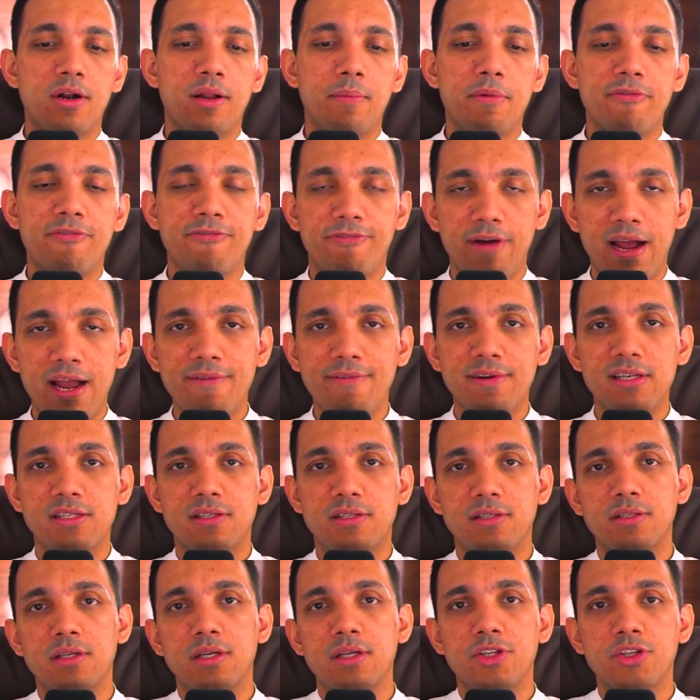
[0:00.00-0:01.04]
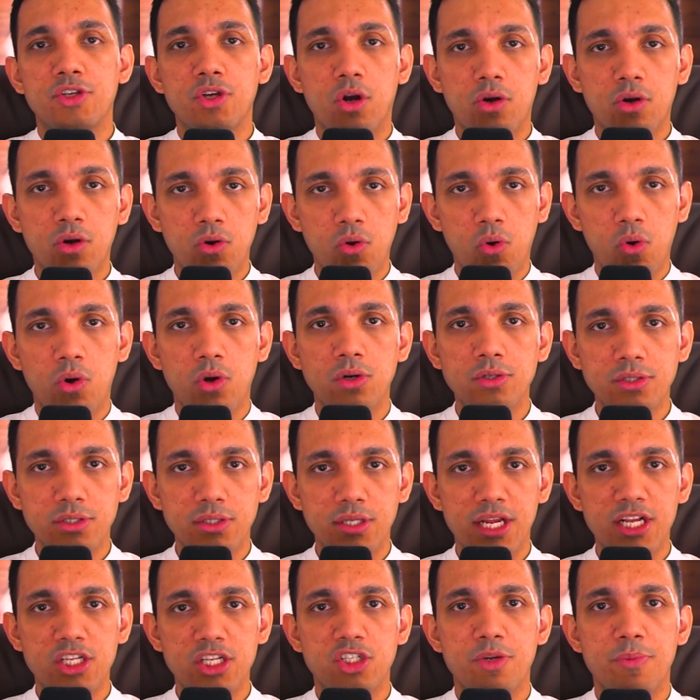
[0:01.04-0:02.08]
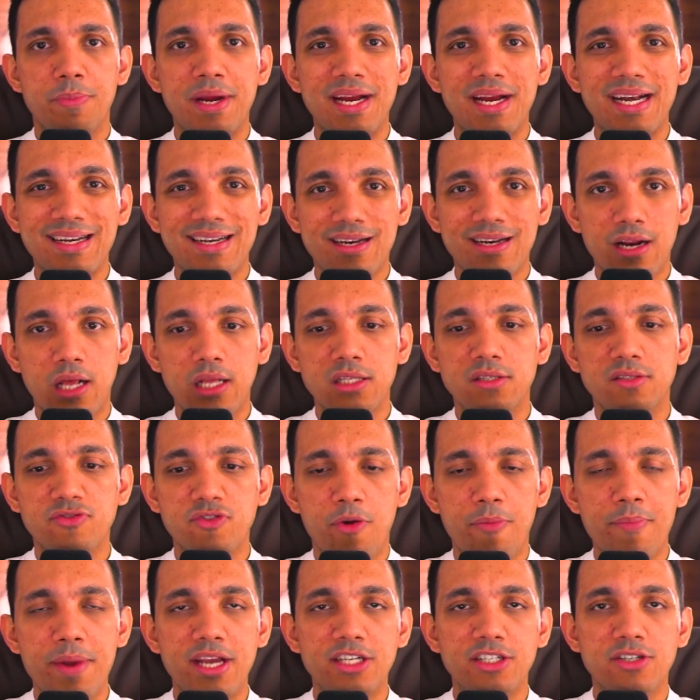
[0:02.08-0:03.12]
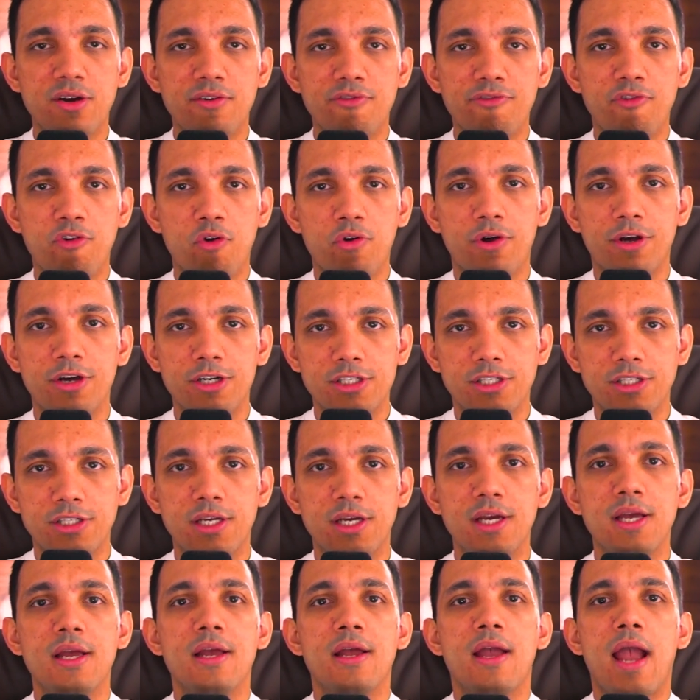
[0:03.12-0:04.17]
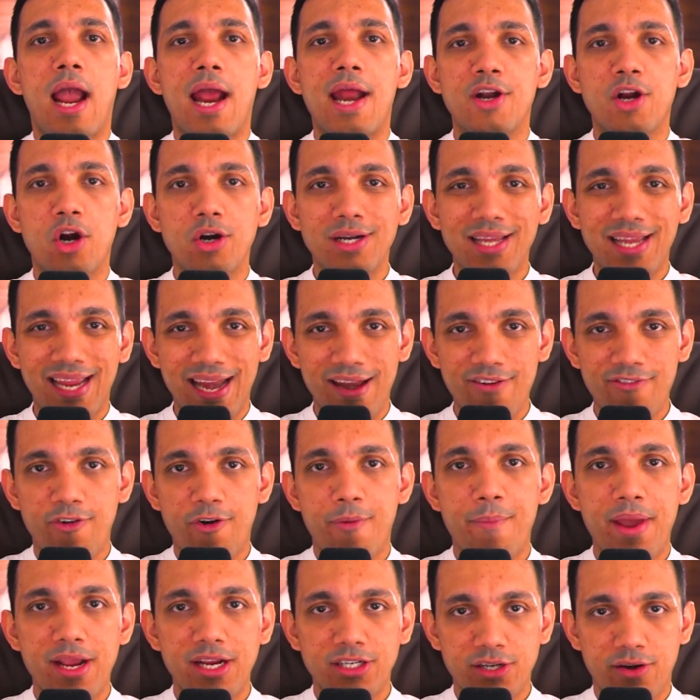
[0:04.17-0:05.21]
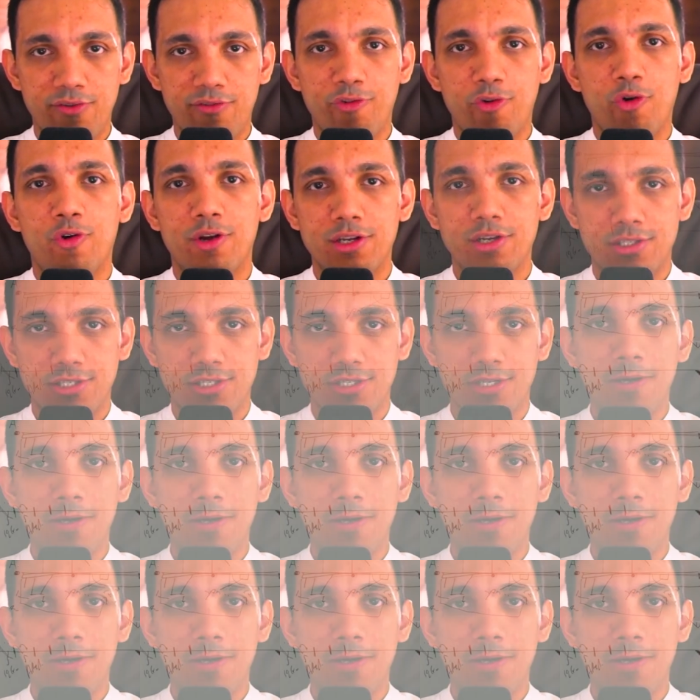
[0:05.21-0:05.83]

Number 5 is your course needs to be transformation focused and not information focused.